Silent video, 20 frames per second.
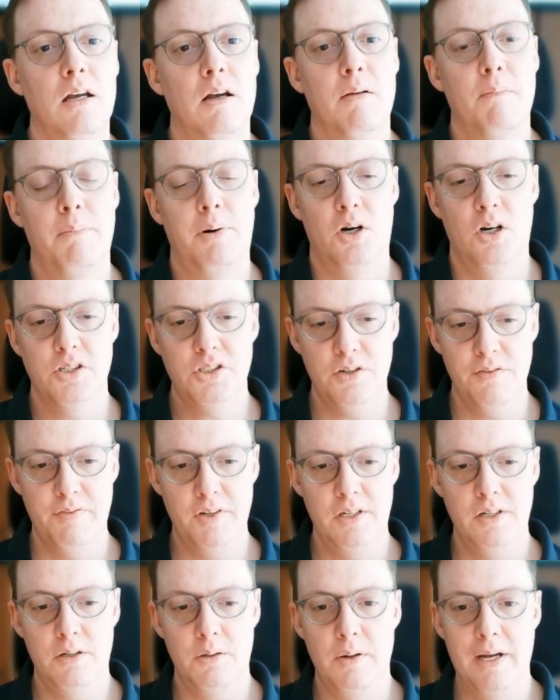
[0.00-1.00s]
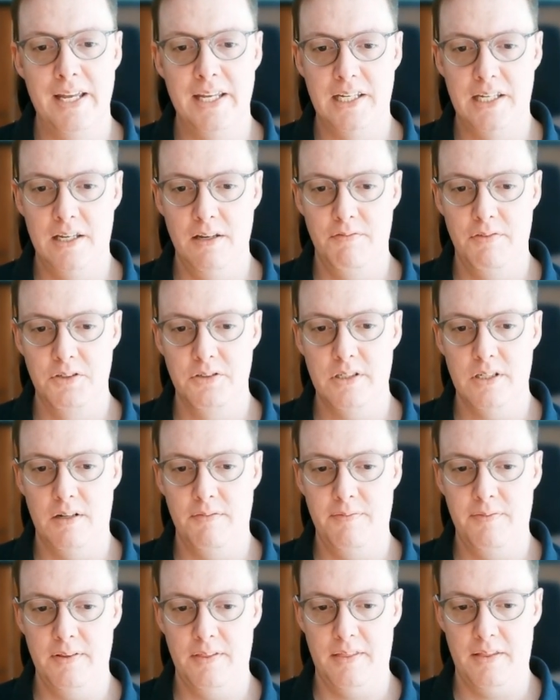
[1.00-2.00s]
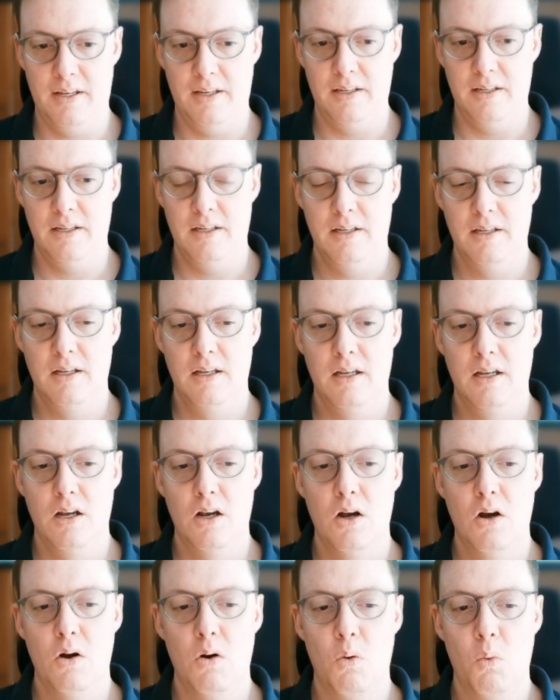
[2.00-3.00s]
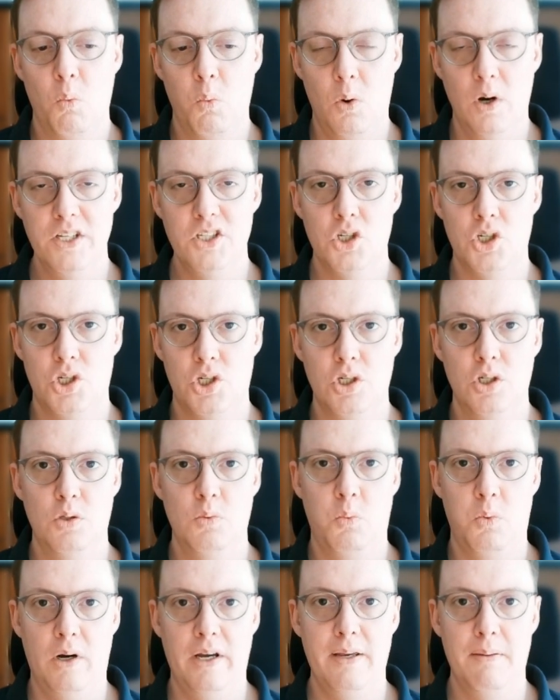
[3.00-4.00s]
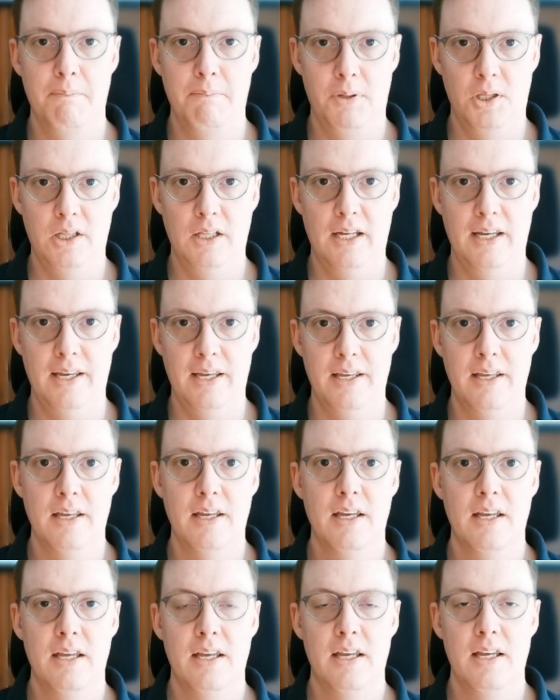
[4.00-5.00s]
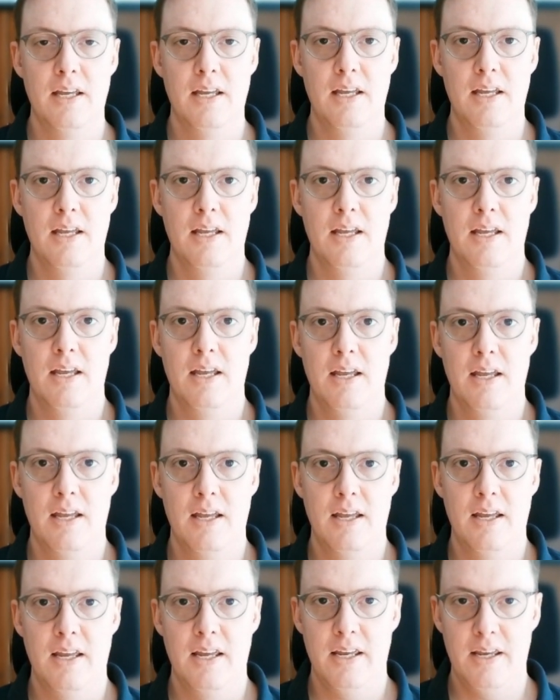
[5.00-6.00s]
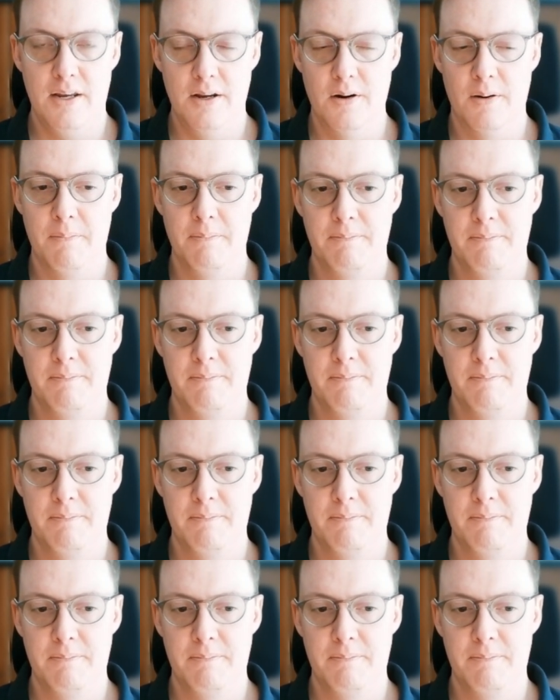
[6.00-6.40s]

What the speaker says: pause your video and give yourself a think. What should white play here?